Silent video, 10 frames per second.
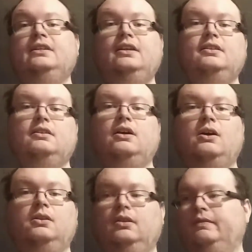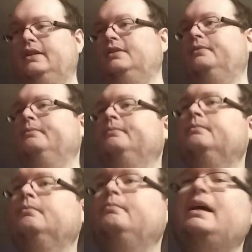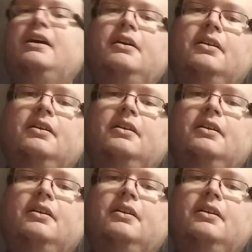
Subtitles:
isn't all of it by a